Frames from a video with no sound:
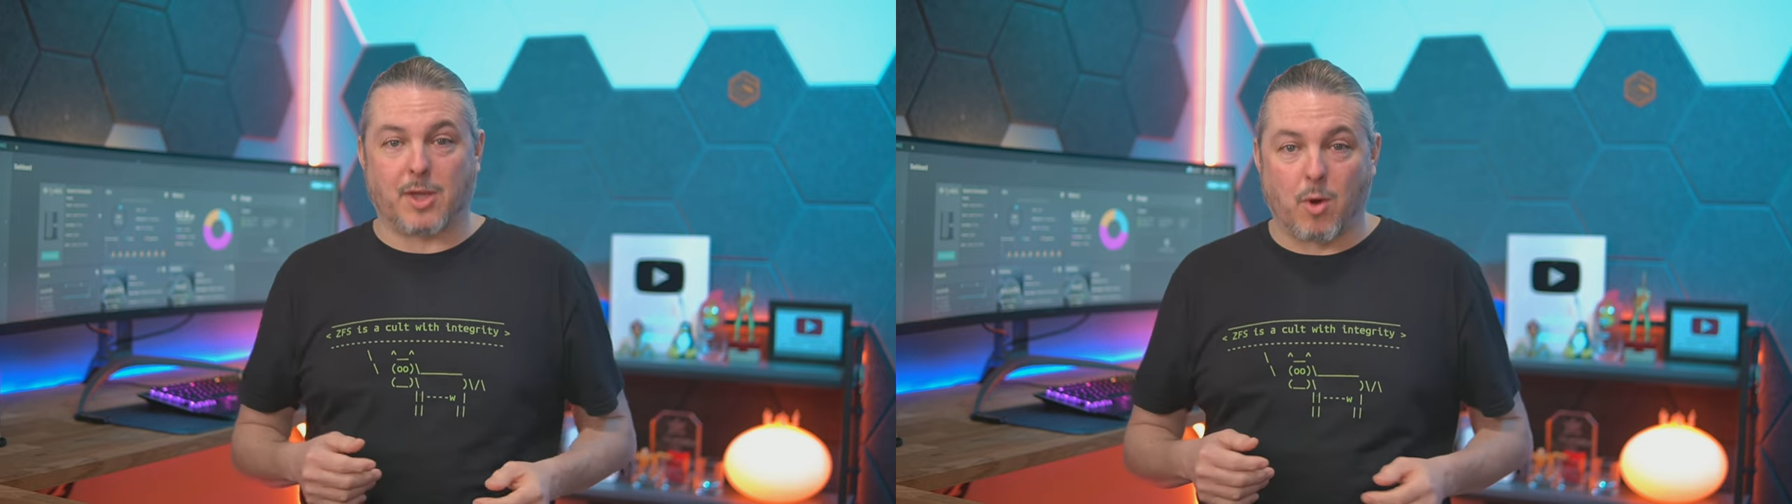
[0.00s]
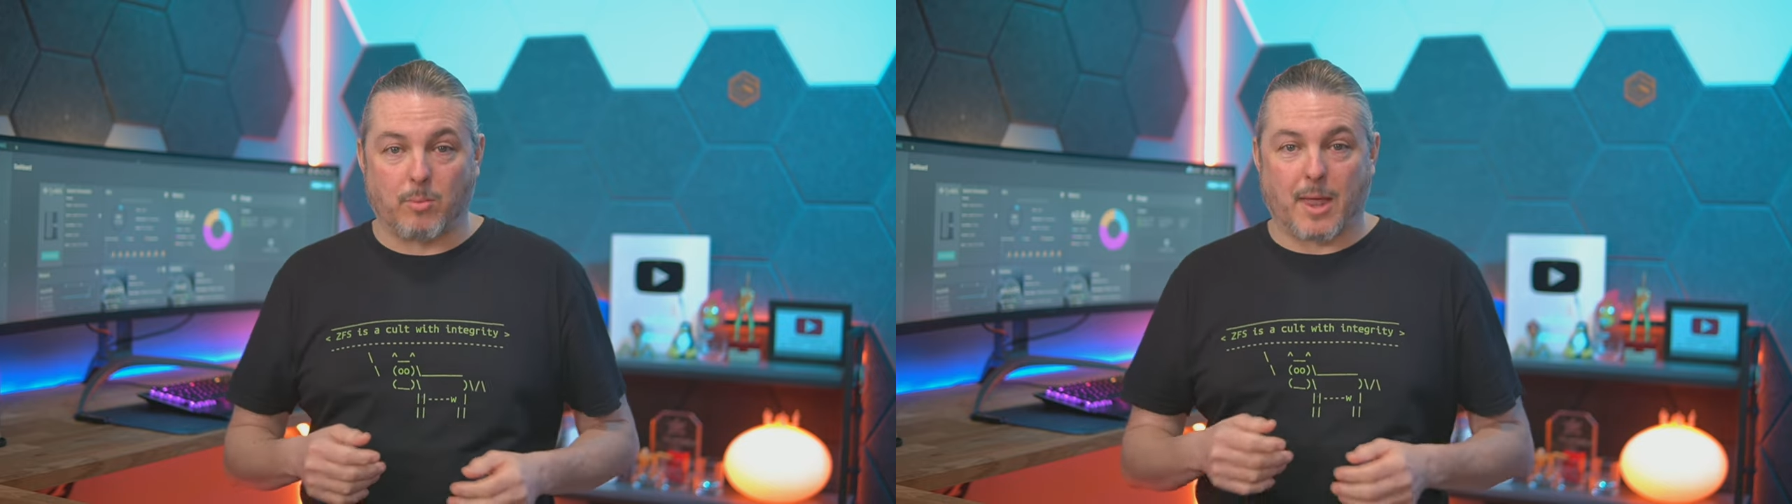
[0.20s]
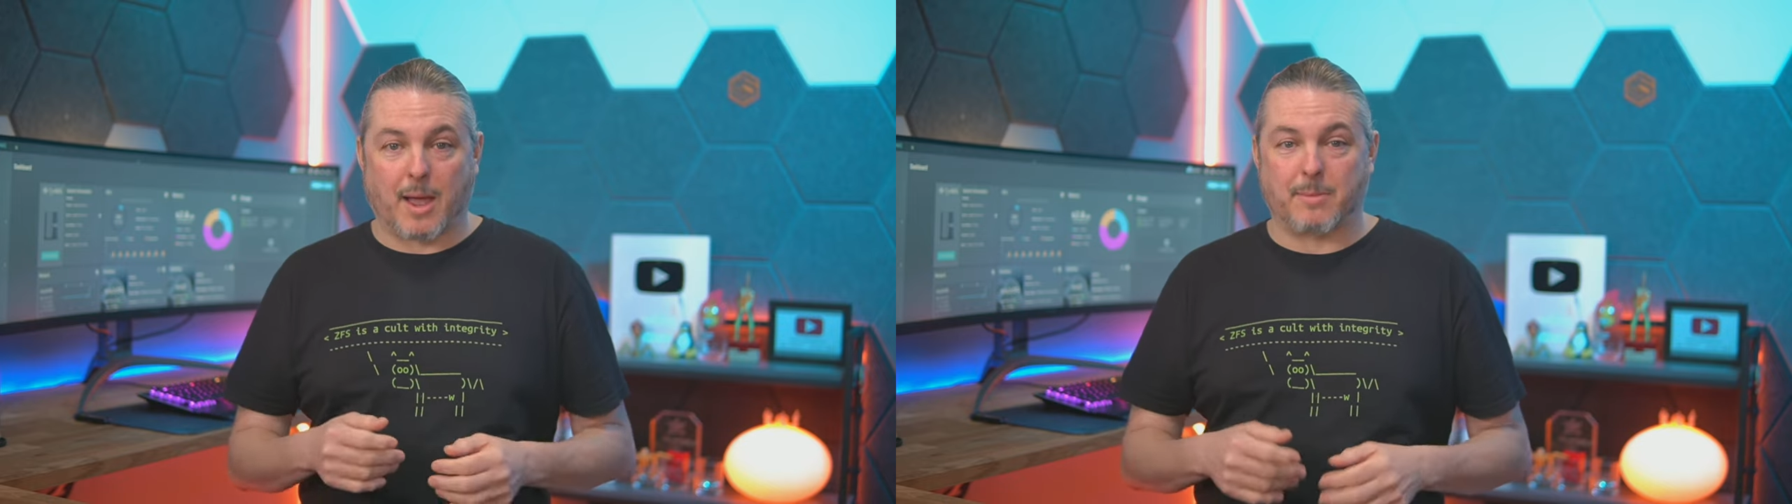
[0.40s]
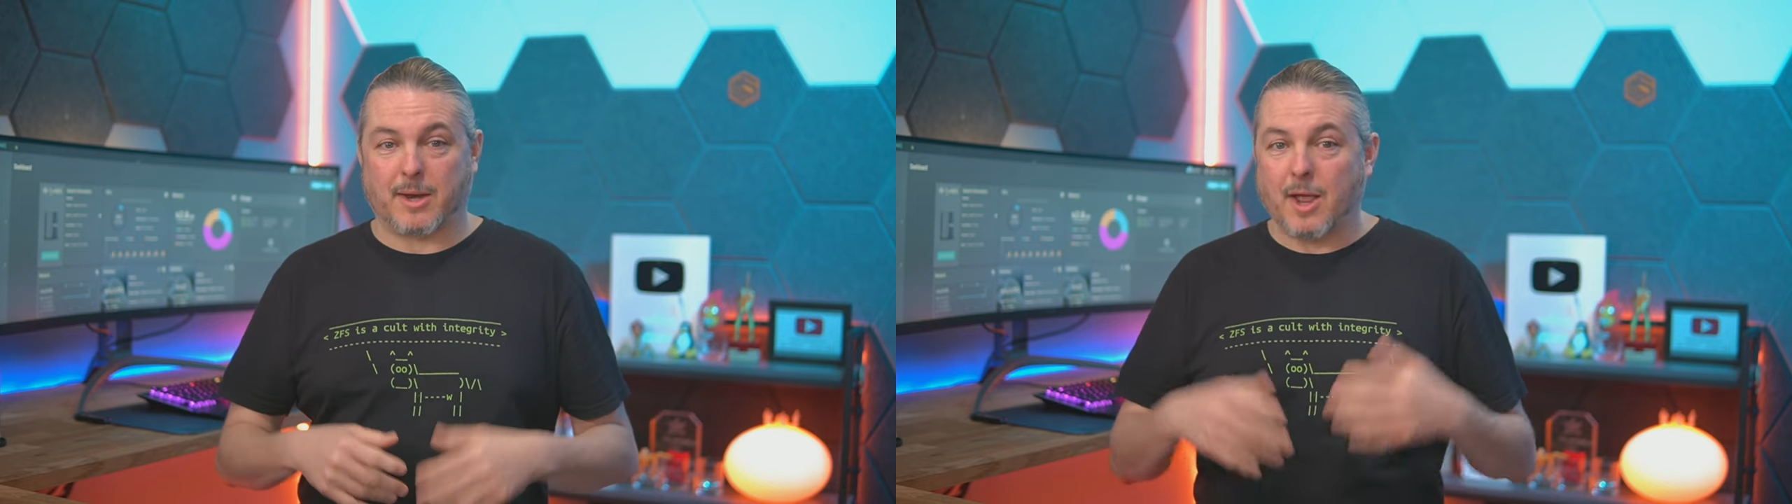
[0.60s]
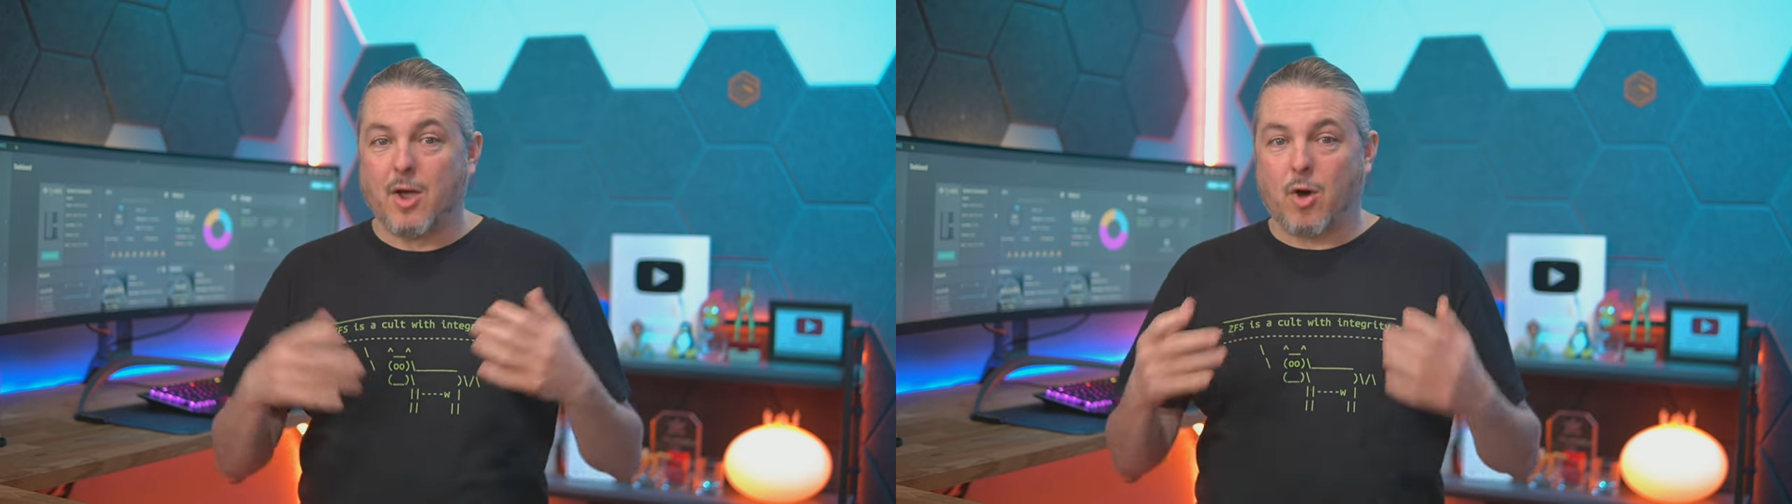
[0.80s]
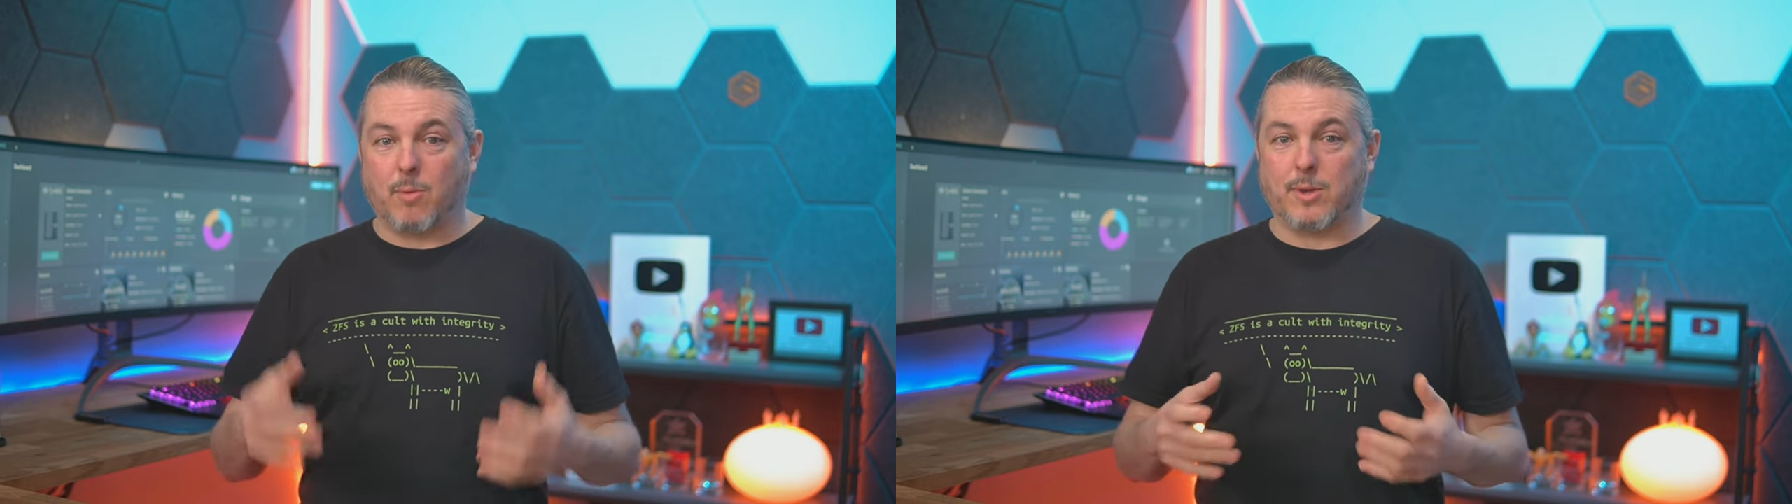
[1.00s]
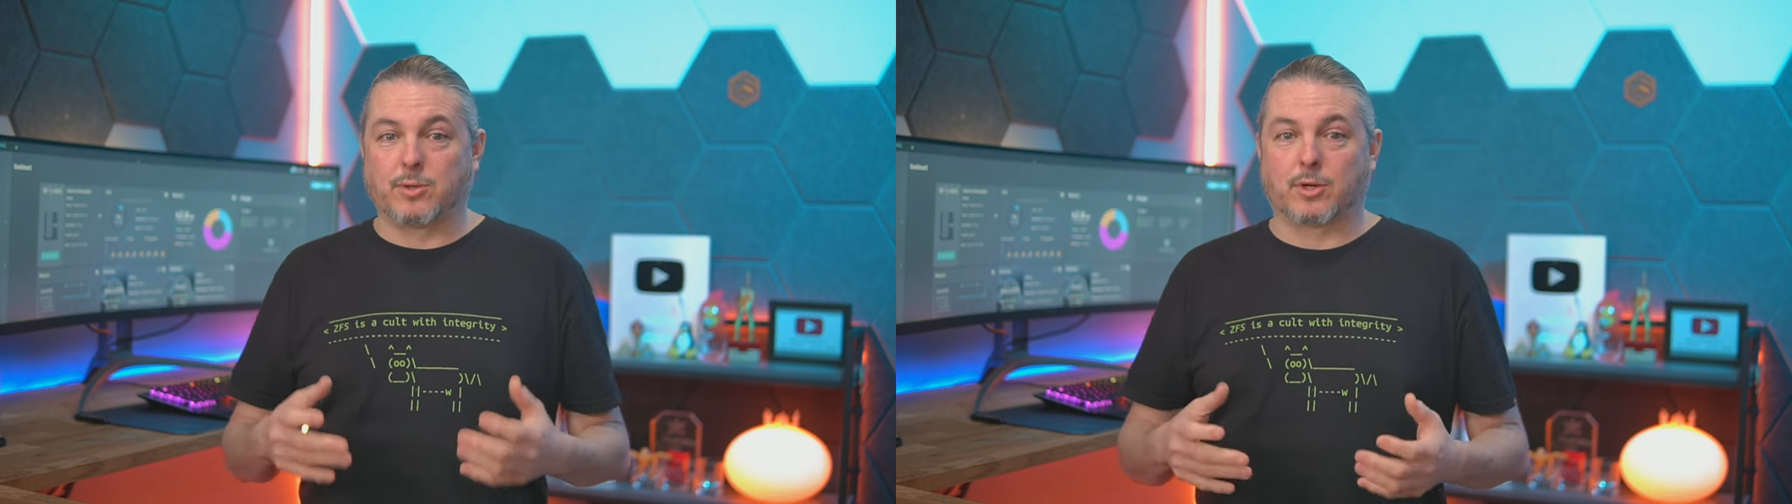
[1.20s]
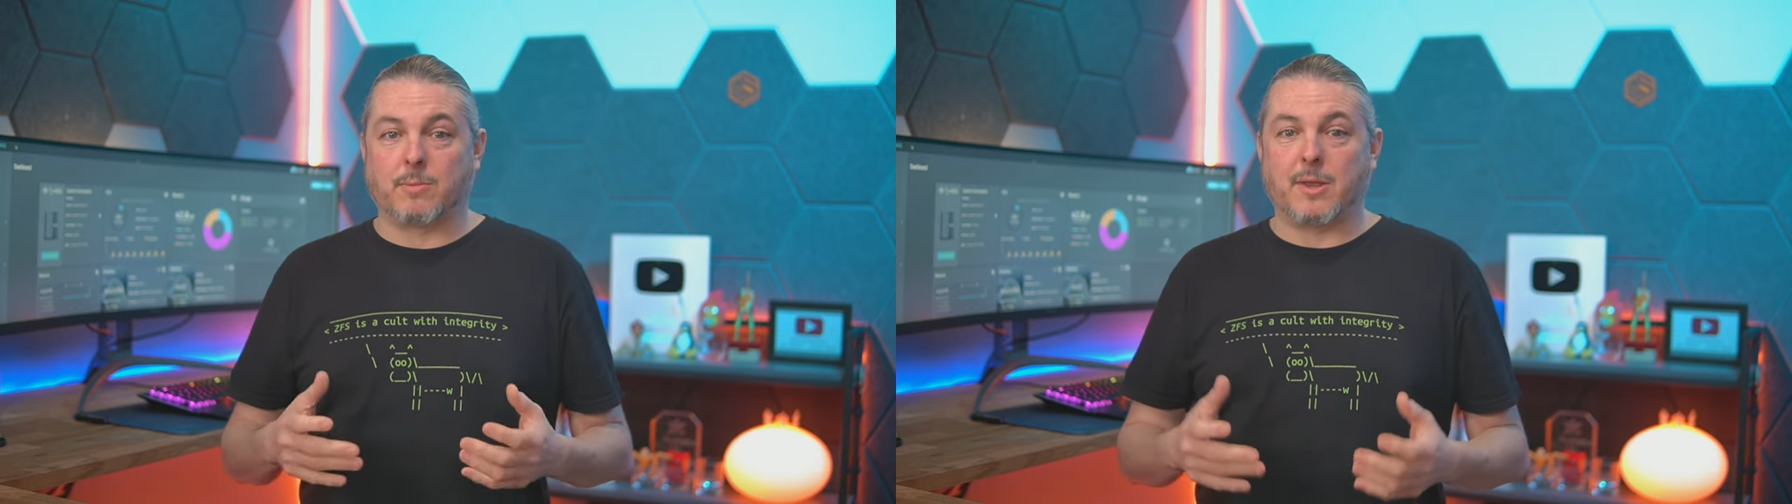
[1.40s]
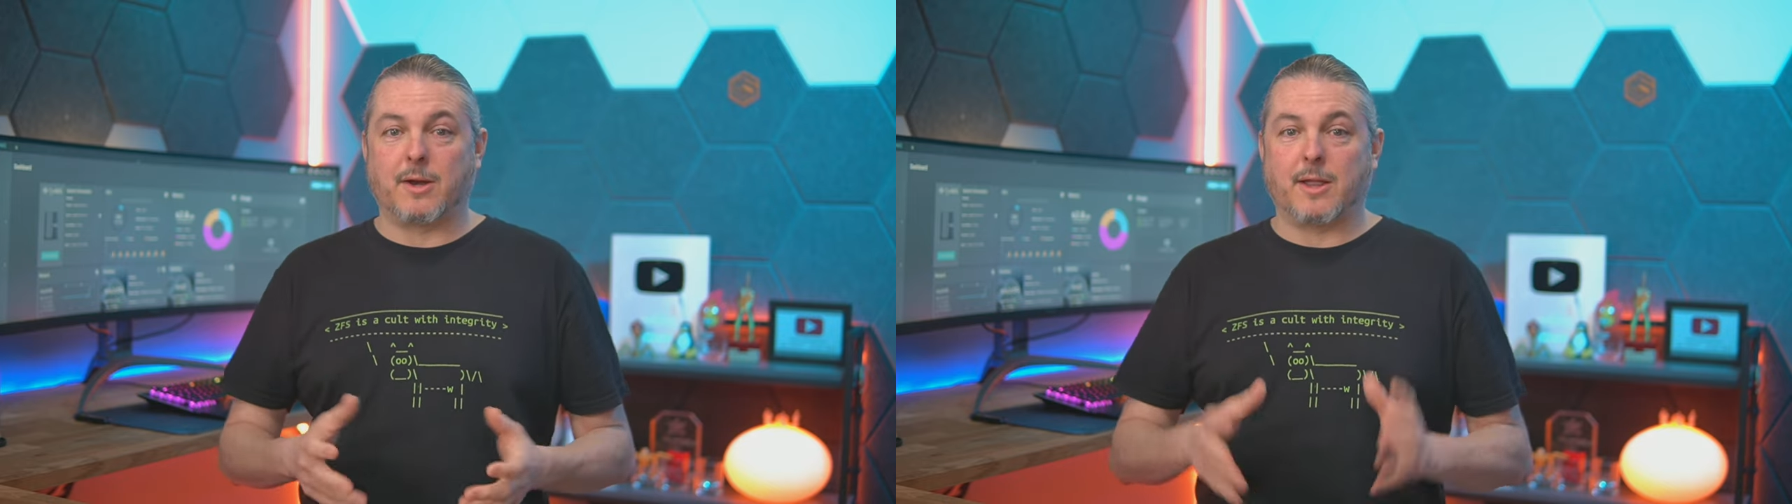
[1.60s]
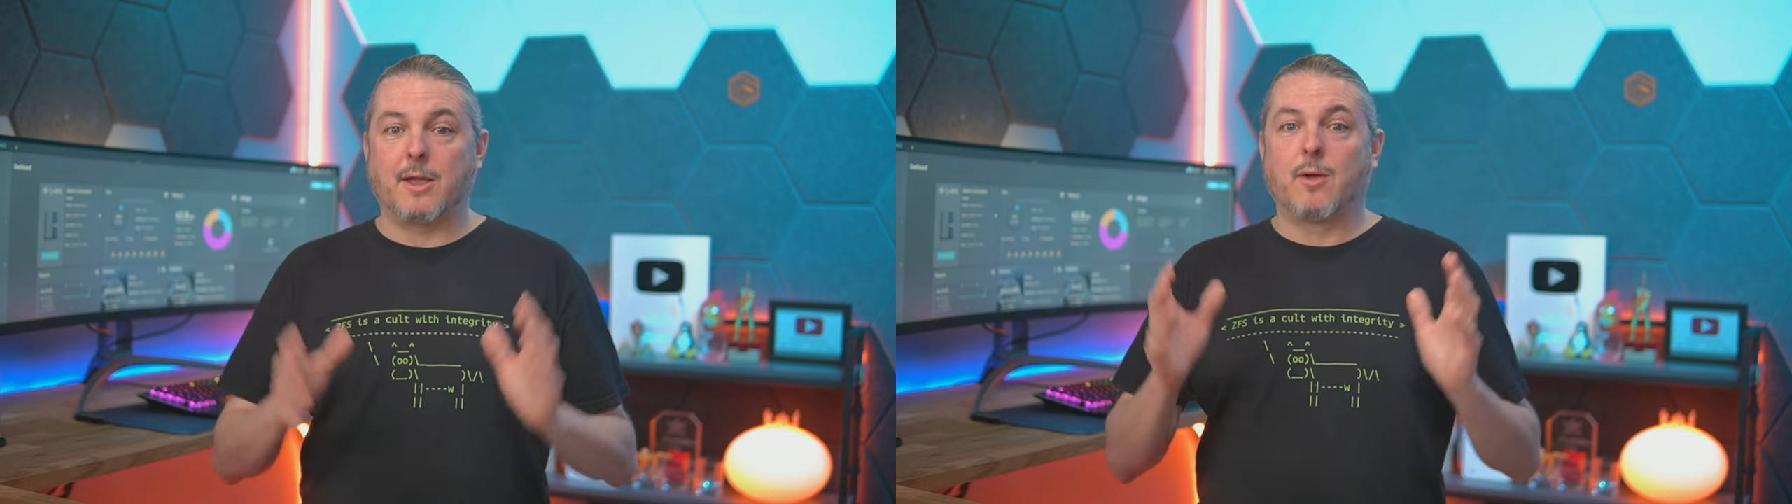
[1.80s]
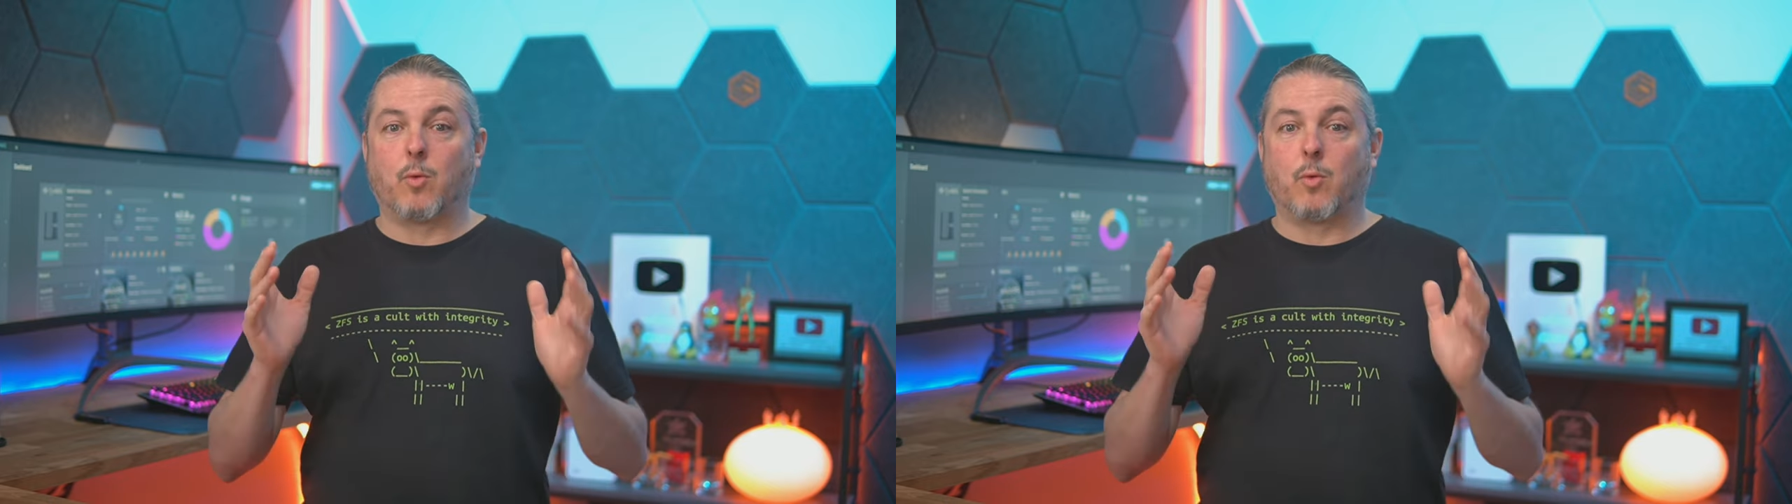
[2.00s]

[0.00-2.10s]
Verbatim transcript: home lab and home user community,